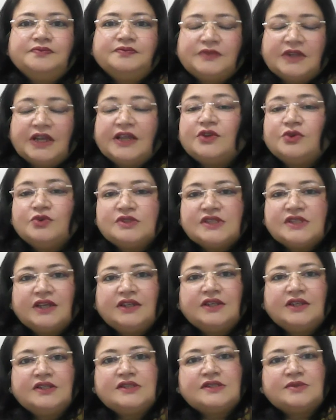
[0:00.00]
like you
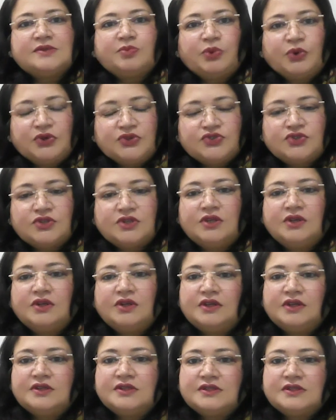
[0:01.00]
said, this
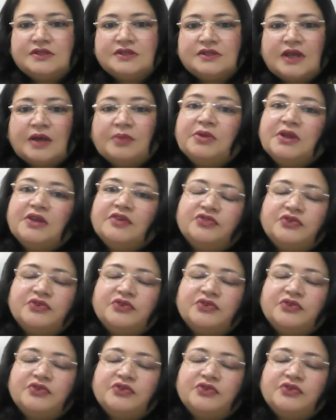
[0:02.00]
poetry is coming